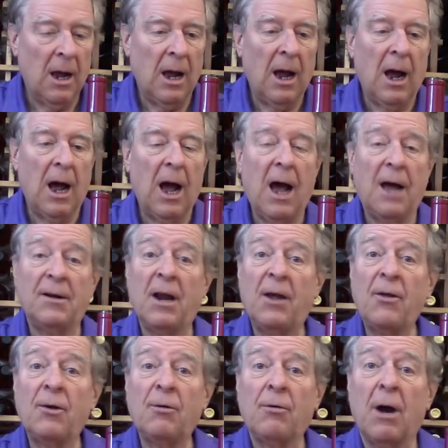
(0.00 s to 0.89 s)

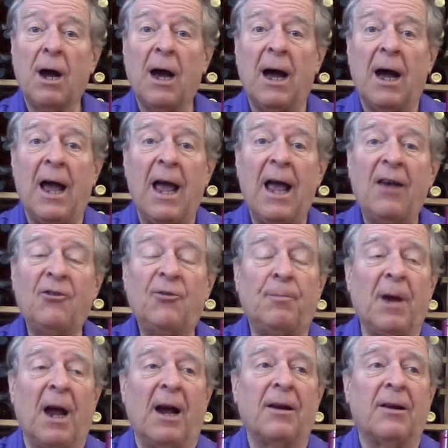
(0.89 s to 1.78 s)
Another
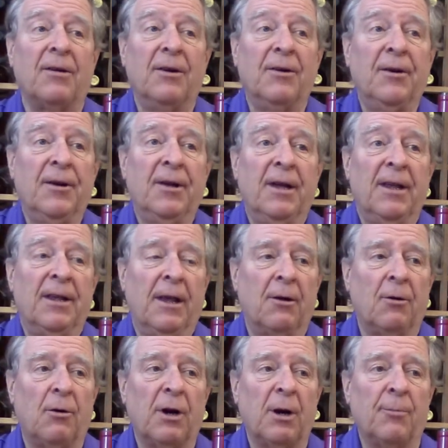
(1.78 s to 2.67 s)
aspect that I
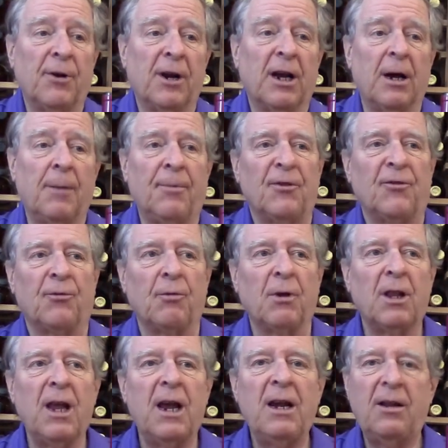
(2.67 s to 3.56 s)
want to bring up, it's
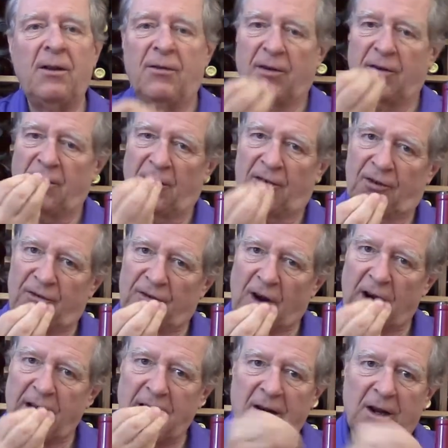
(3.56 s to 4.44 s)
related to this
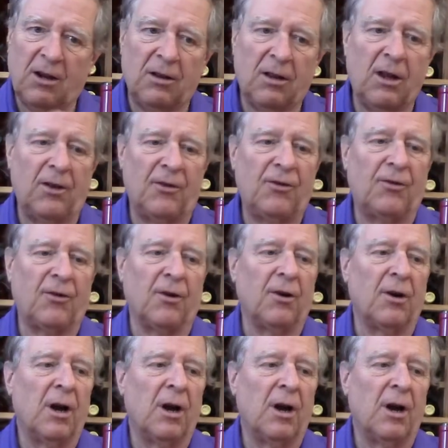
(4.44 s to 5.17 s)
tight cluster.